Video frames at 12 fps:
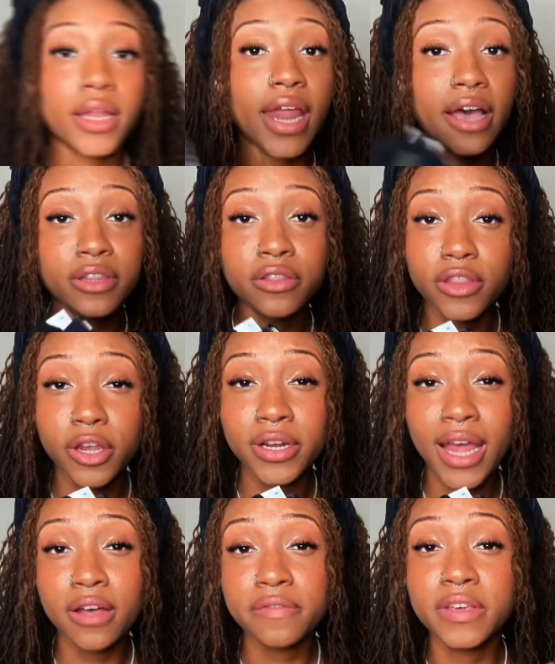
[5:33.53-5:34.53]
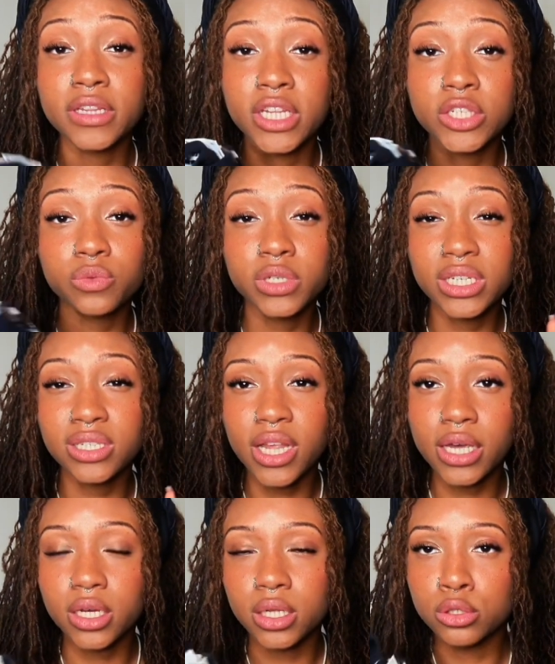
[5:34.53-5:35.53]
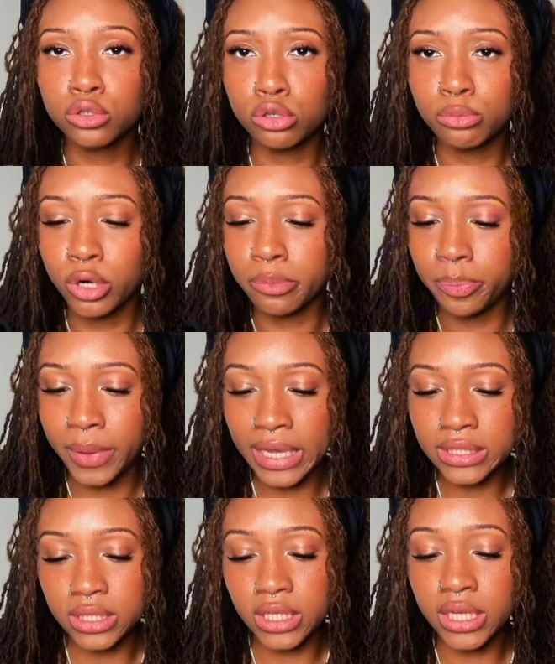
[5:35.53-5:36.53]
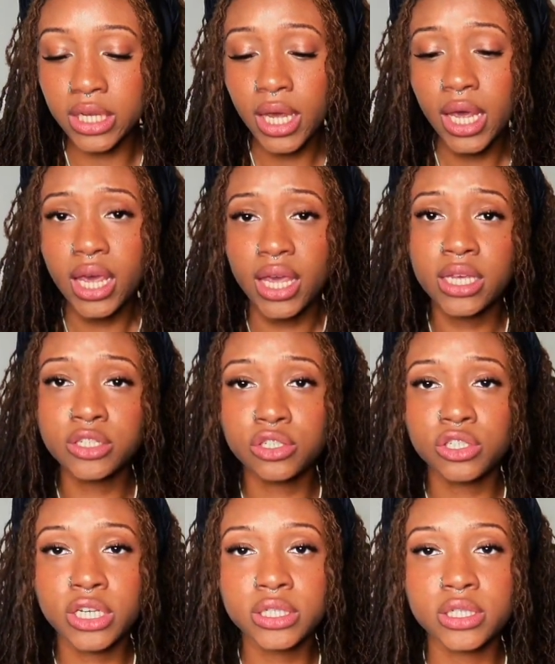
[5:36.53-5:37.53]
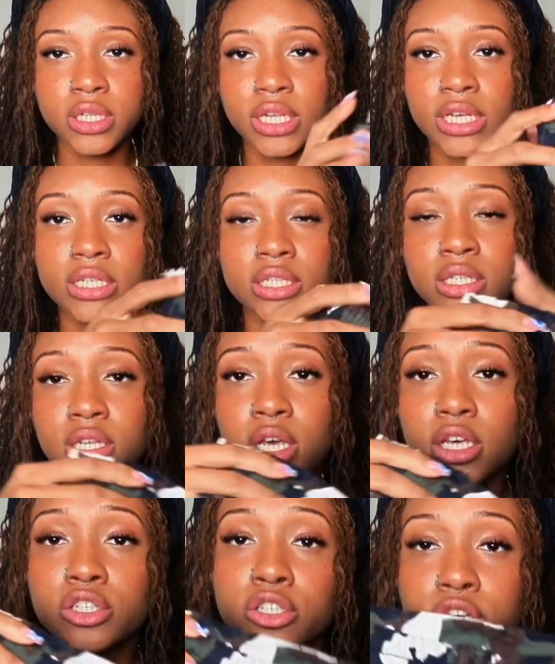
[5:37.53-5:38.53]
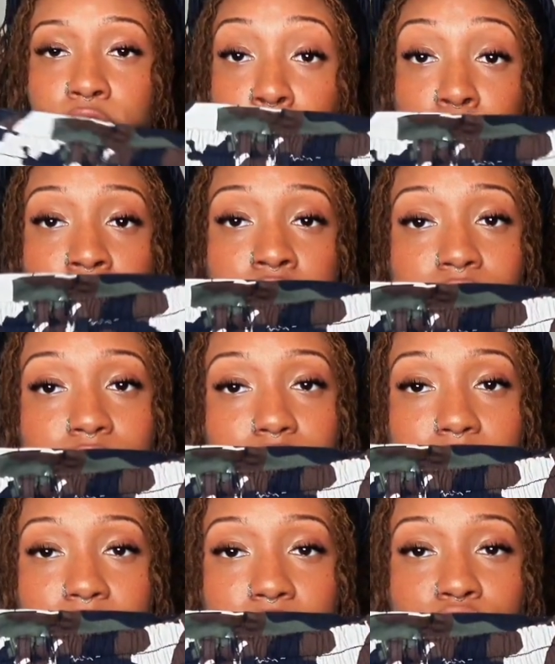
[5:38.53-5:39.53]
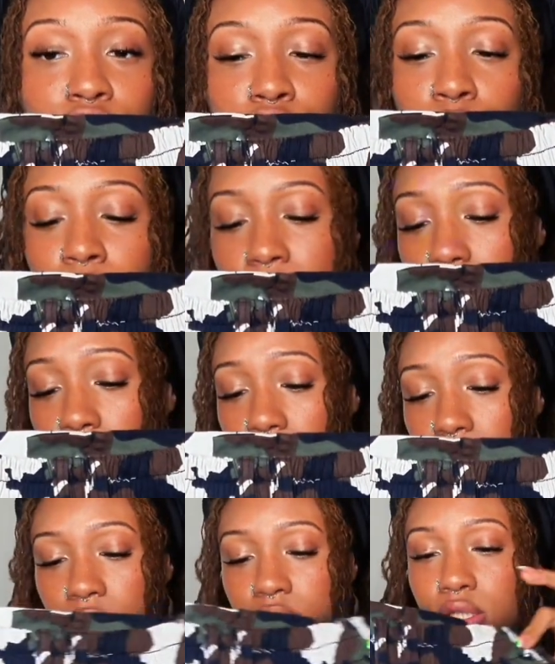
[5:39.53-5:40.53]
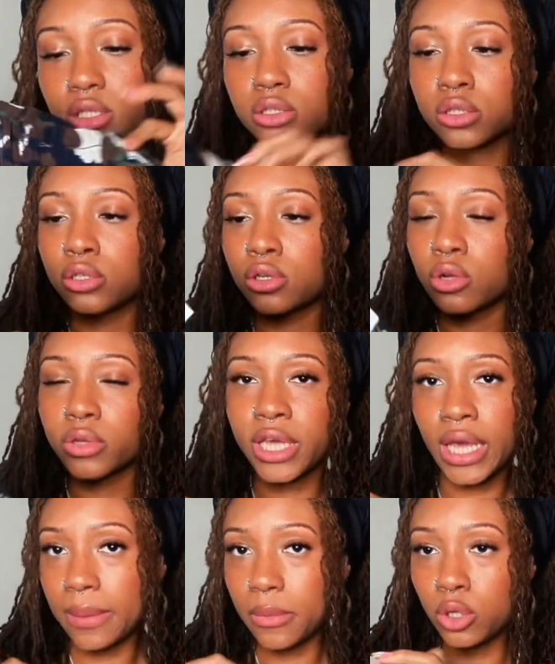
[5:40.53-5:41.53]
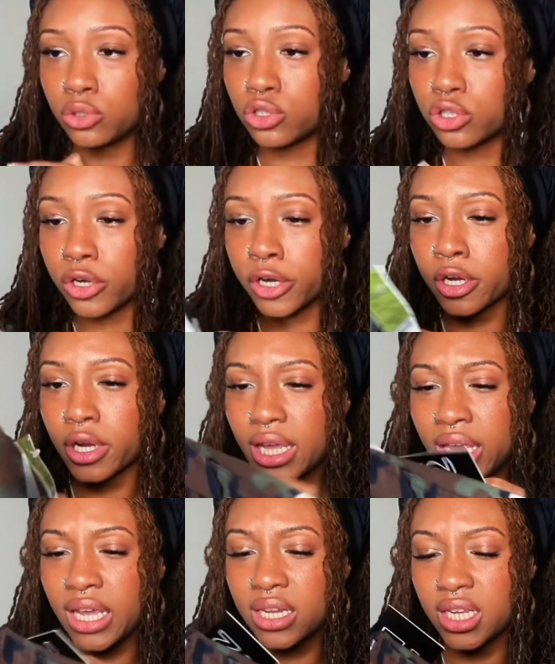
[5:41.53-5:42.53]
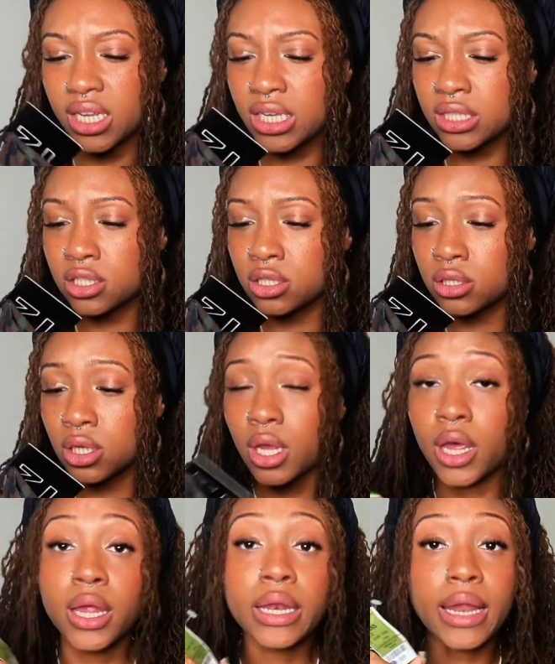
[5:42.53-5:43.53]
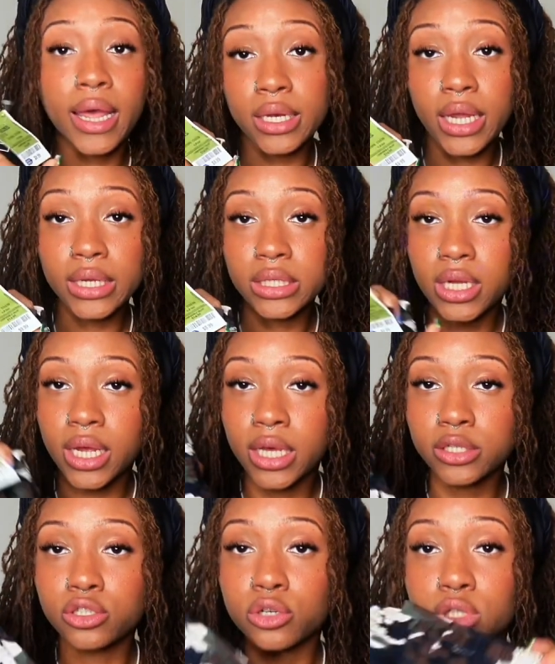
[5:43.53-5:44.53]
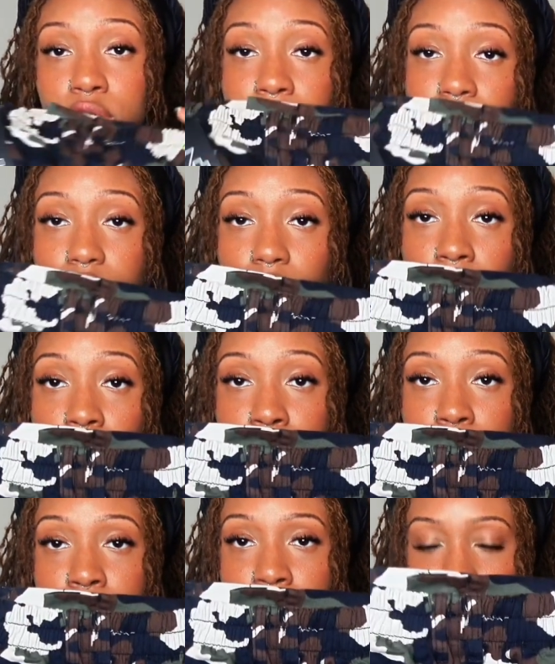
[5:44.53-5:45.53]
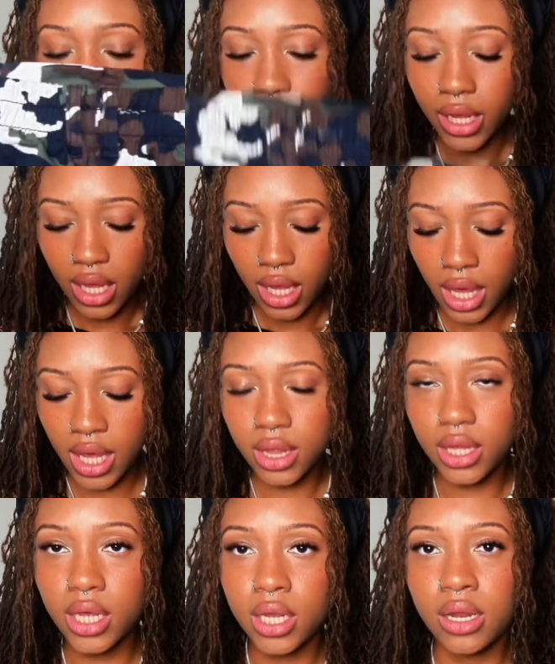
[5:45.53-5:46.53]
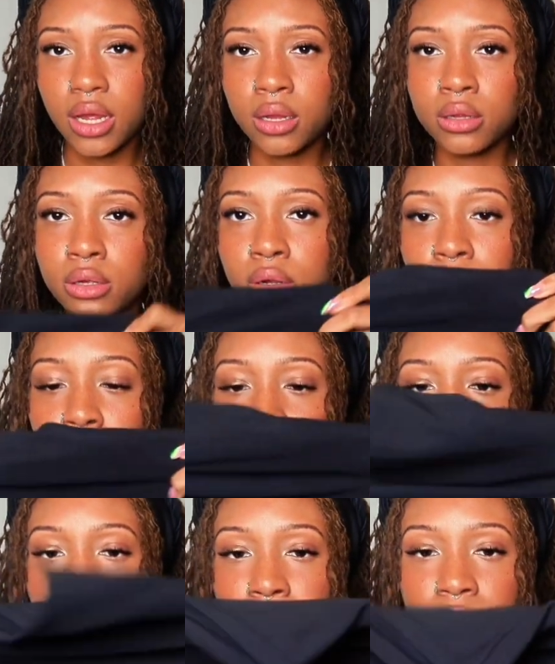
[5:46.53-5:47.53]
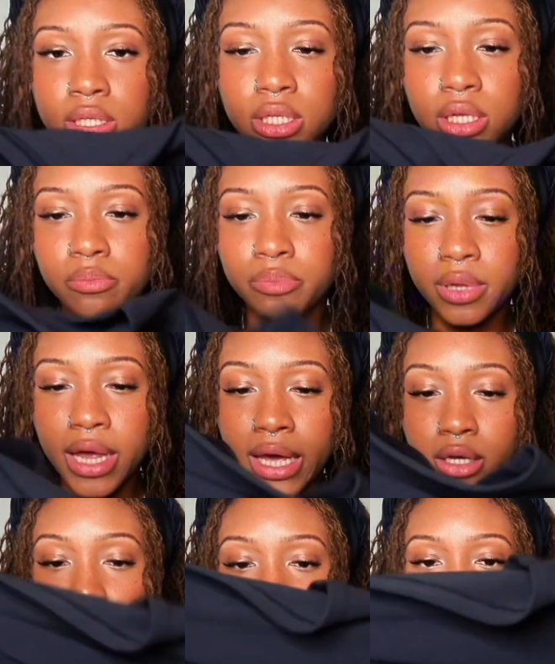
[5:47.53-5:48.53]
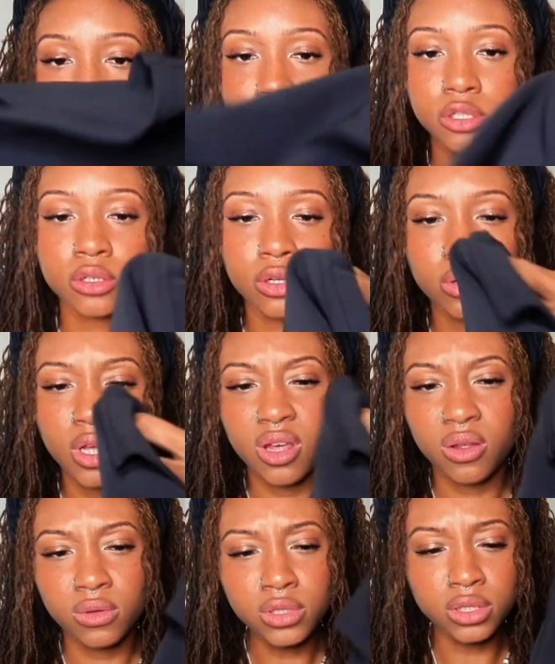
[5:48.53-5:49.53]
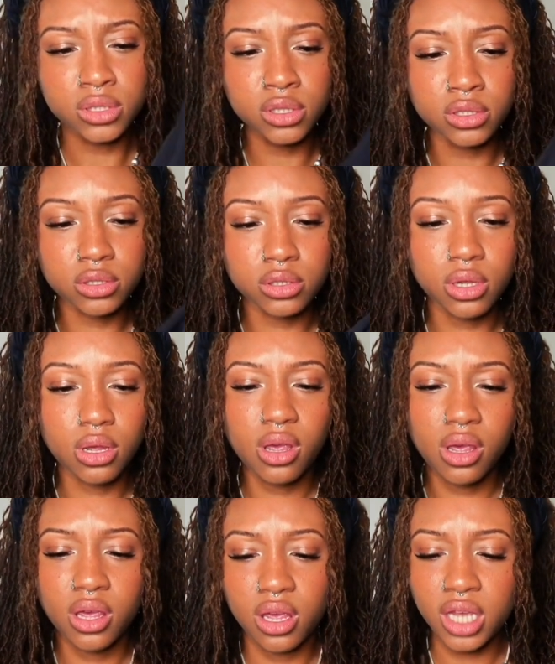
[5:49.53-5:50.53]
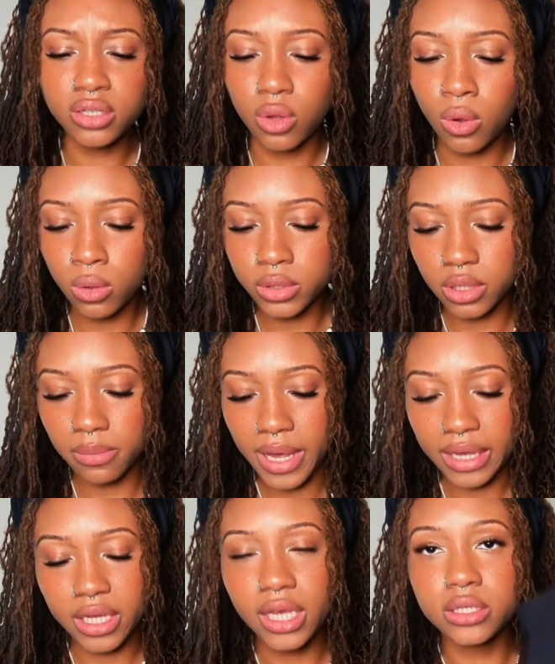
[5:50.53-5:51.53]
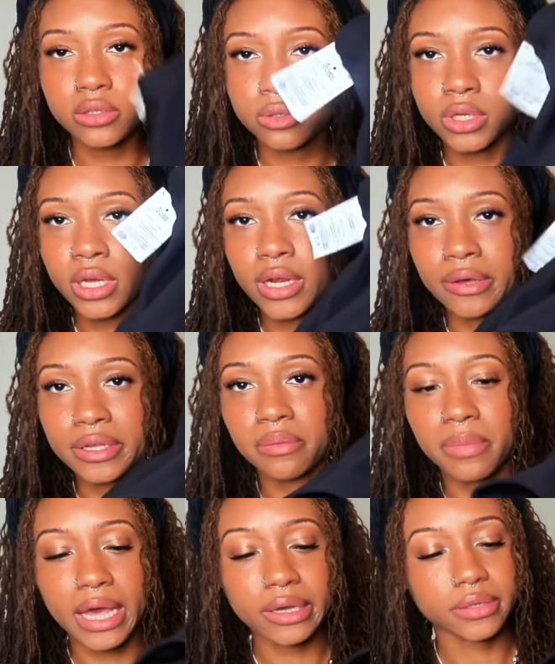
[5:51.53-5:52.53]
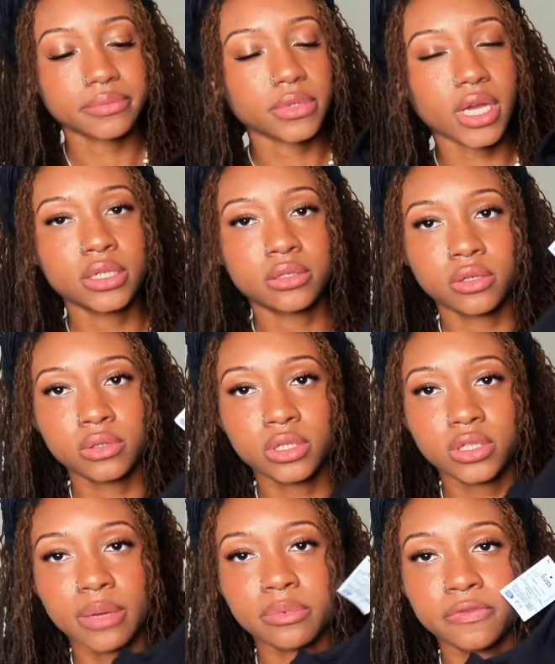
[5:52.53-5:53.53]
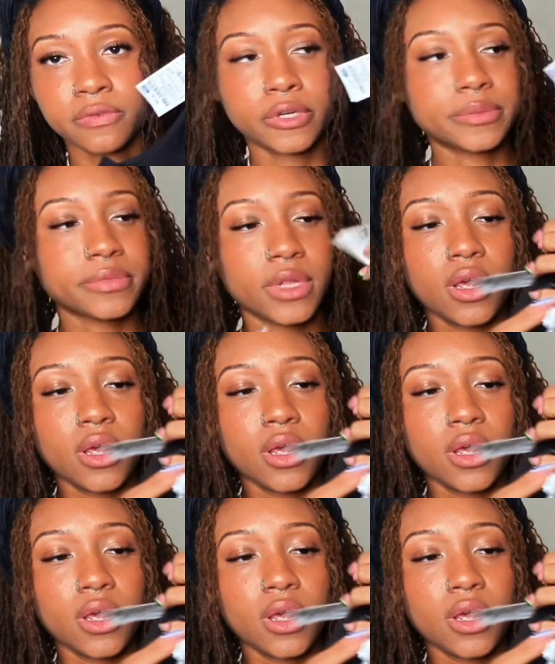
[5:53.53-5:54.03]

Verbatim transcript: Now the third outfit, this one is like a little more basic. It's just this skirt. This one's not as short. It's this little camo skirt and it's $9.99, so $10. And then a little basic black shirt to go. What is this? It has a hole in the back. It has a little cutout in the back. I didn't notice that before.